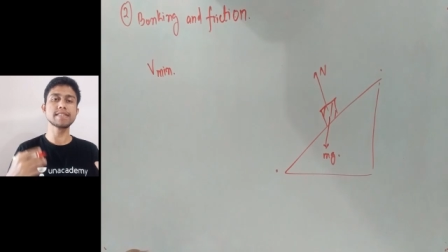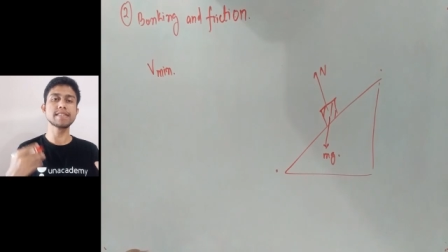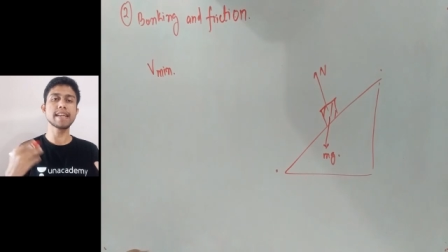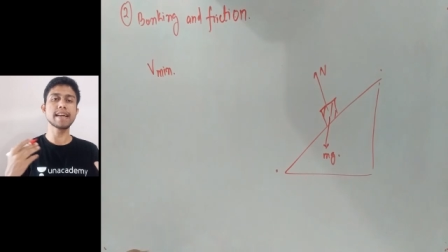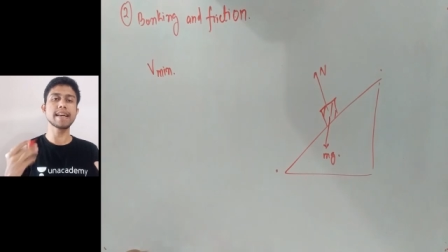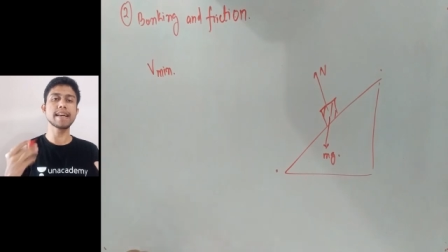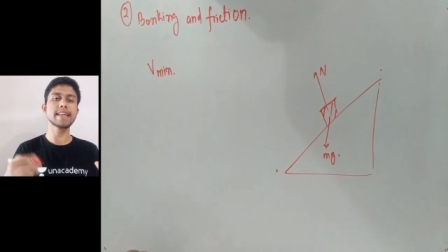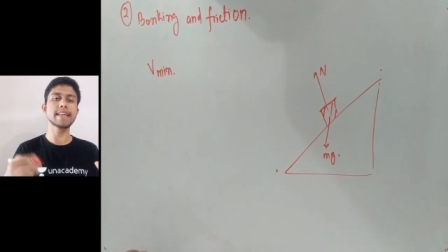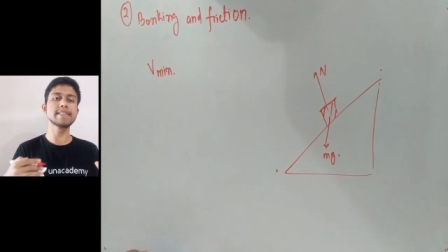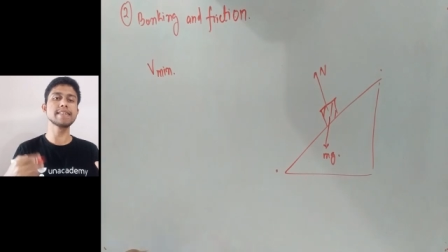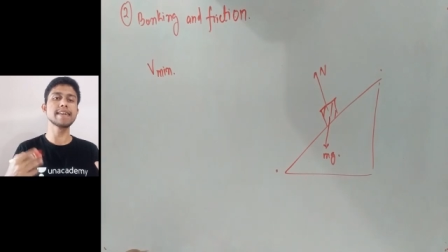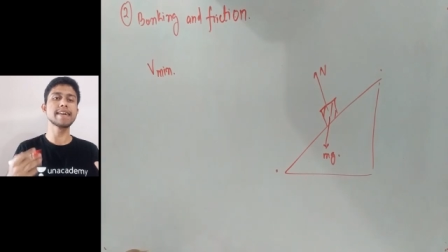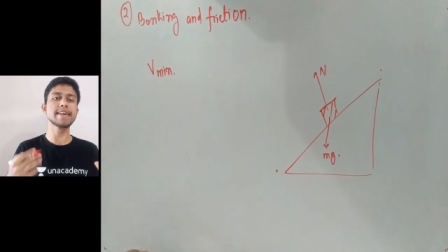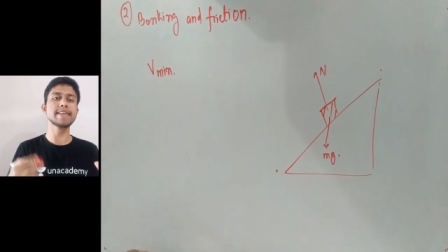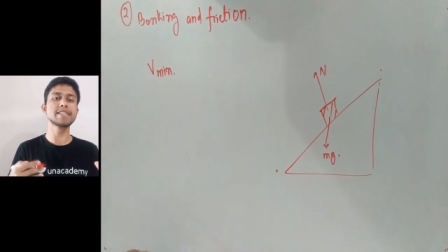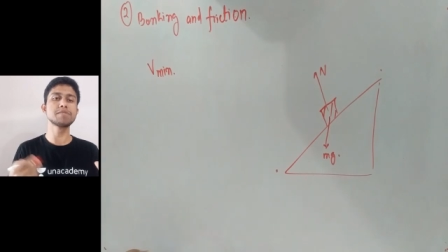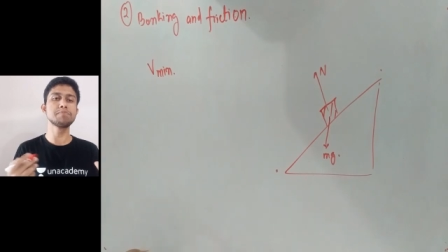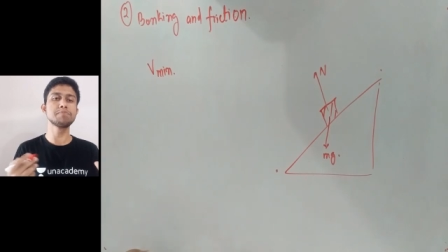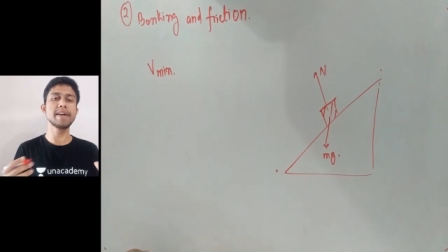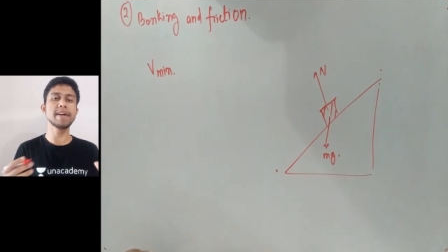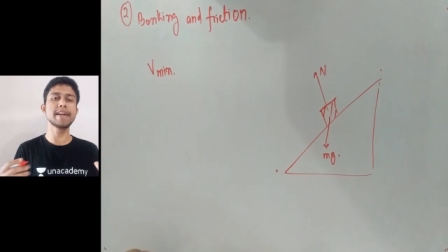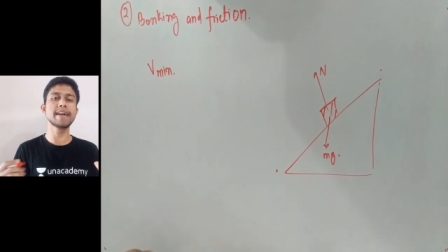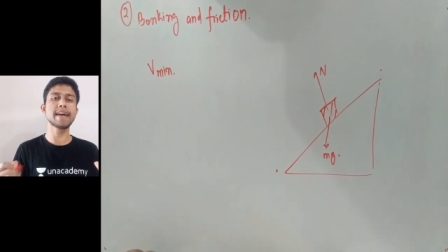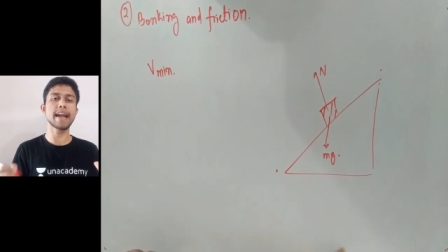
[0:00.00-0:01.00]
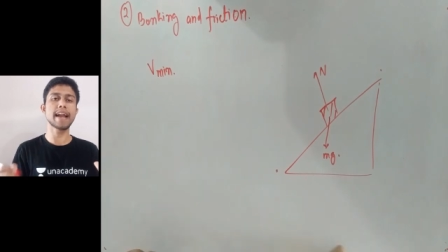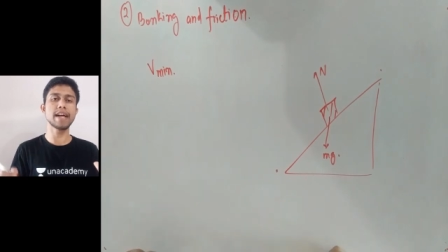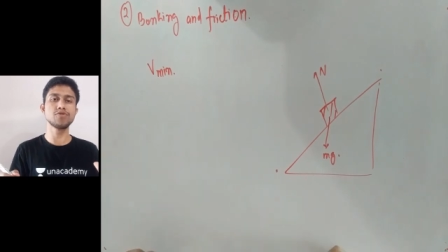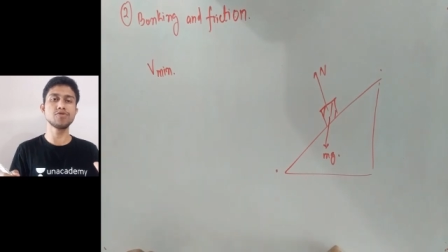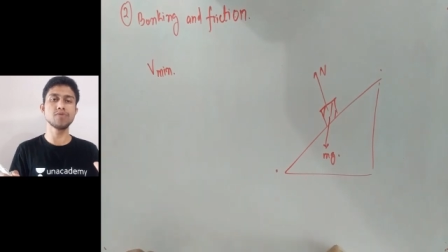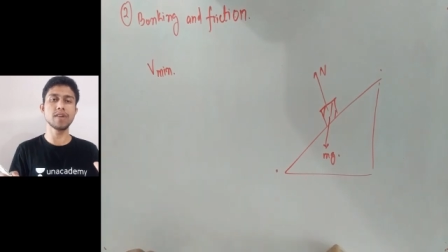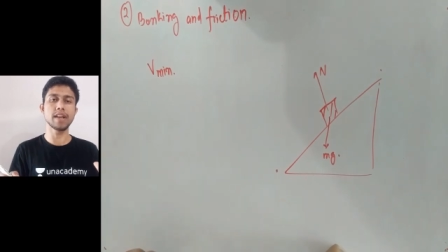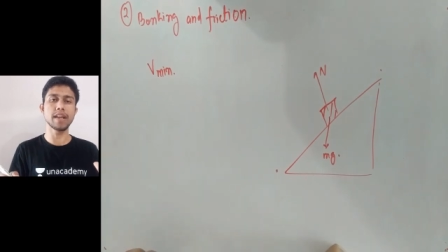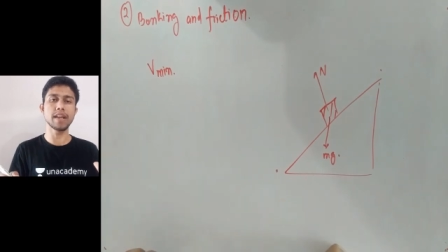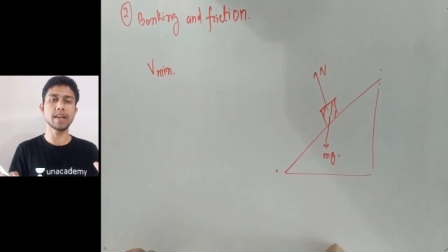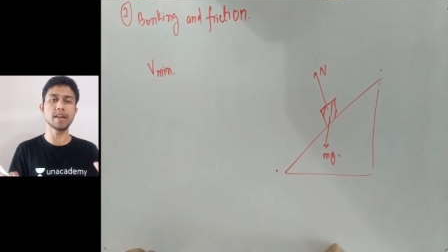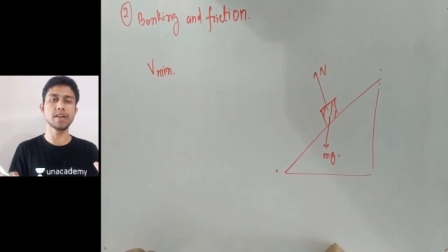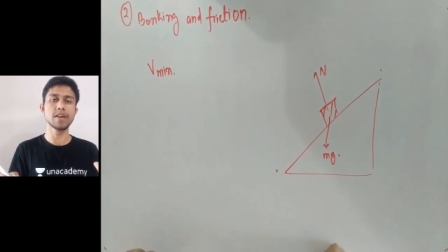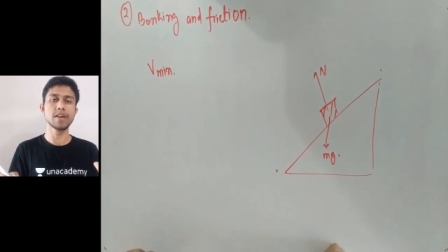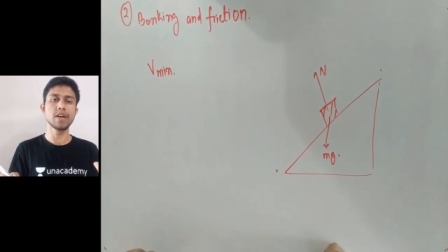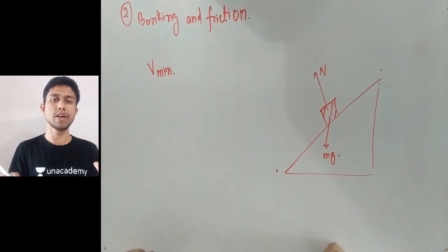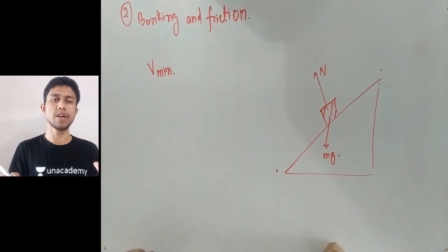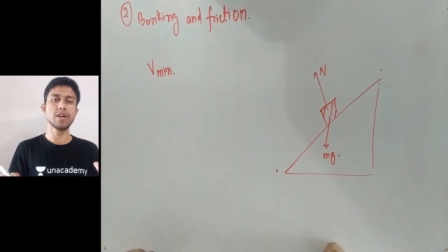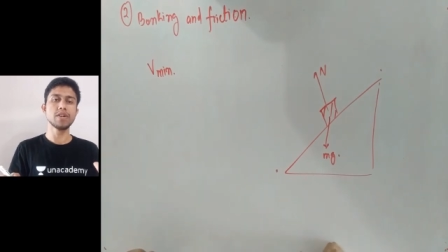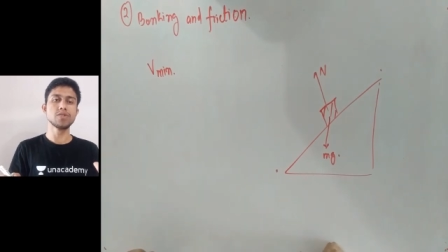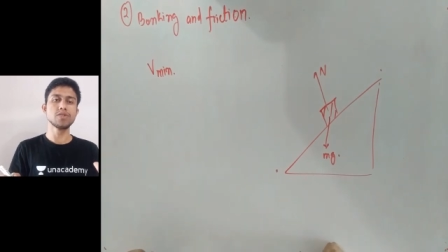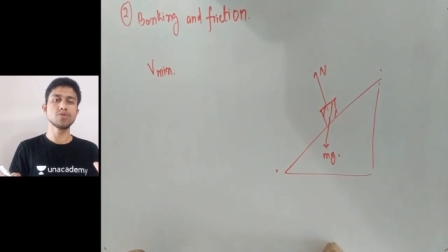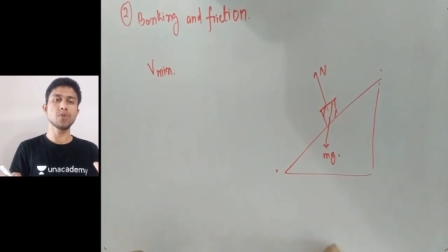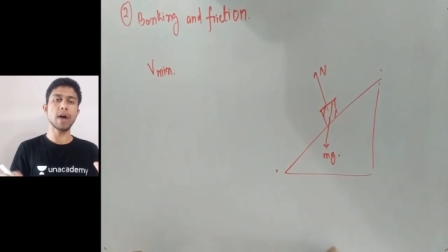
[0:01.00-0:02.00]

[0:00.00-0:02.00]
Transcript: it is decreasing its speed gradually.